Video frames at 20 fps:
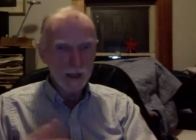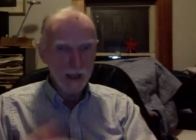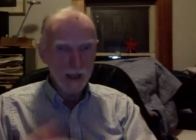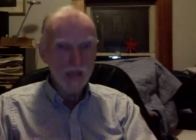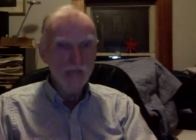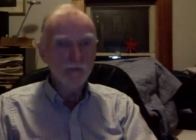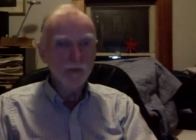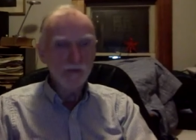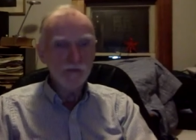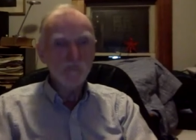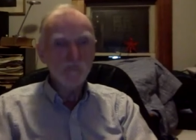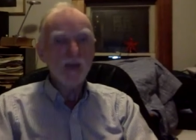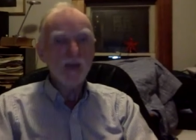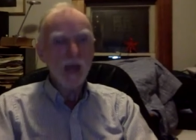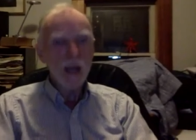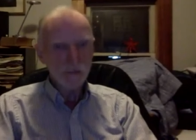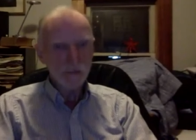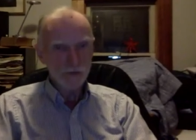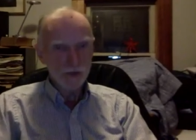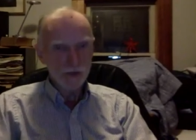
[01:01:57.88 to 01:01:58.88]
every
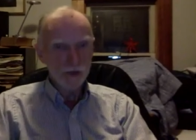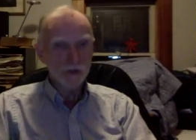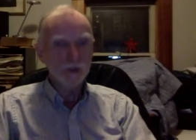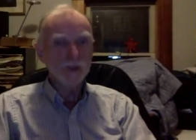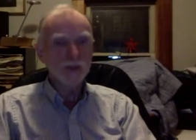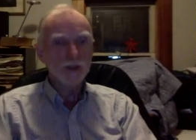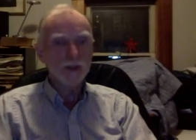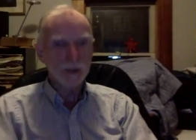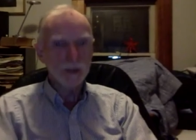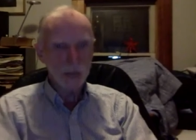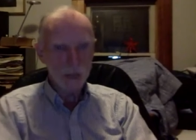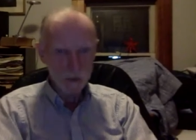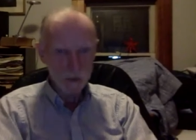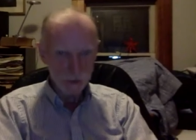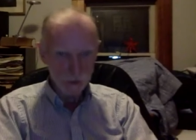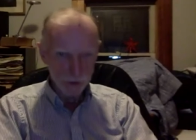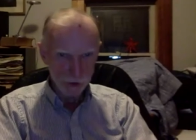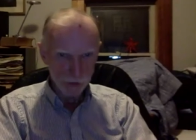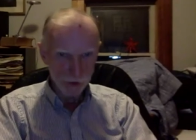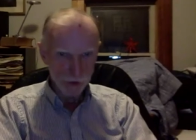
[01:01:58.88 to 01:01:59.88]
five years, because I
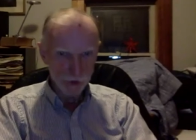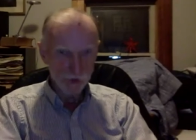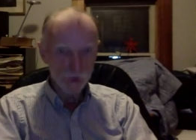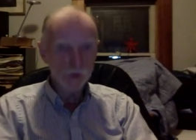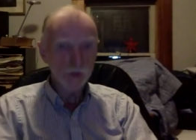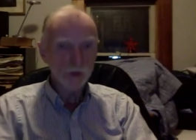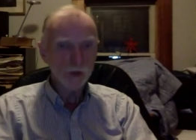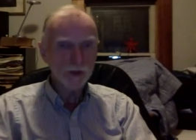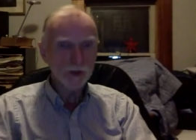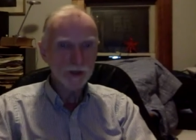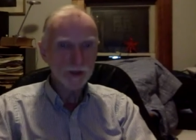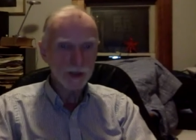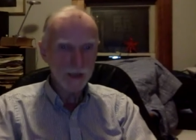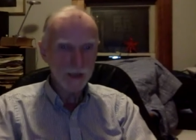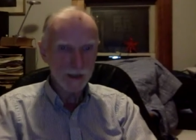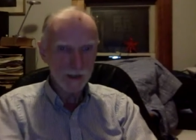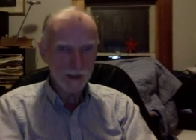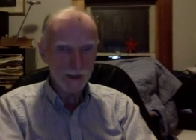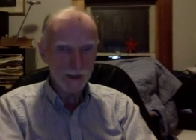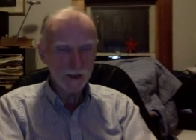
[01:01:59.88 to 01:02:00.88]
use New York
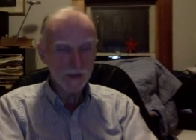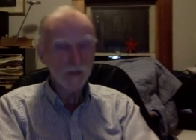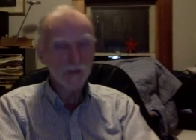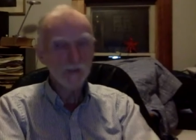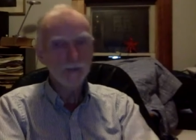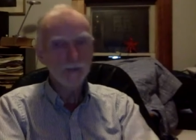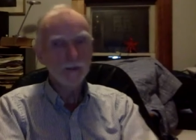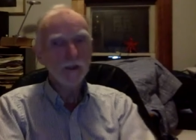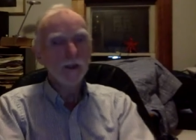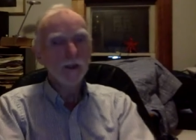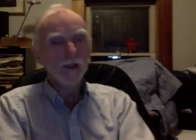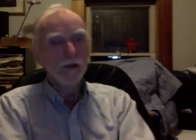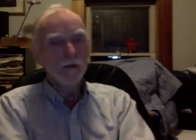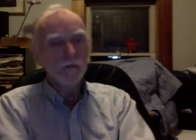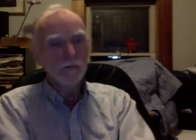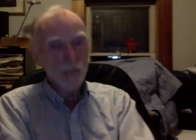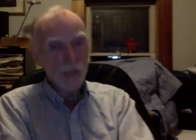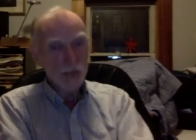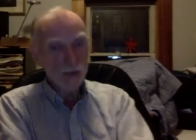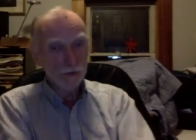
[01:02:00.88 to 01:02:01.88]
State and
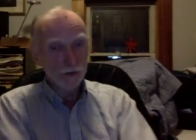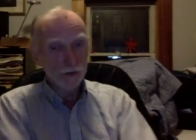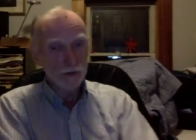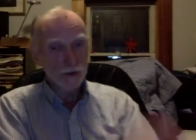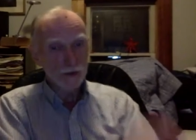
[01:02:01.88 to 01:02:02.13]
federal